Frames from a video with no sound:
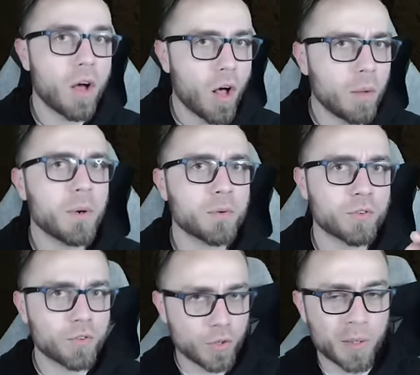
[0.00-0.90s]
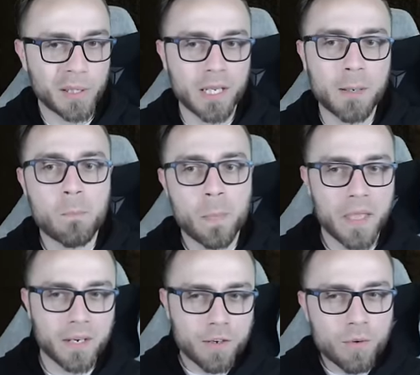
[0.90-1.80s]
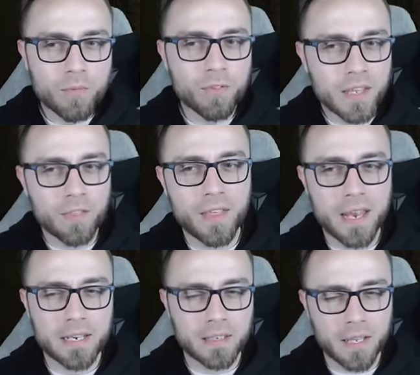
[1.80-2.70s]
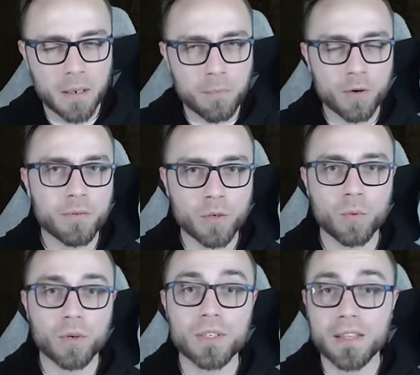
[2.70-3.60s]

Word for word: Almost certainly. And I do think that in like a perfect world,